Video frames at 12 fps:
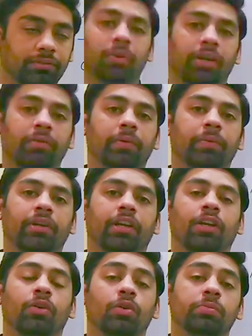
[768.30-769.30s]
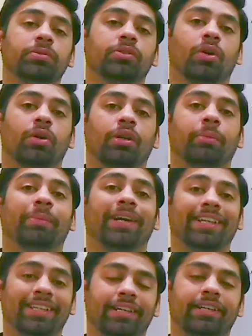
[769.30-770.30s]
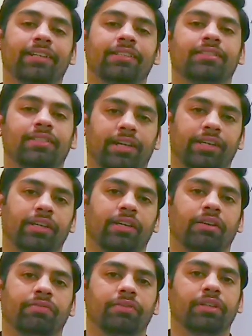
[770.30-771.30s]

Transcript: Okay everyone, I hope you got a better understanding of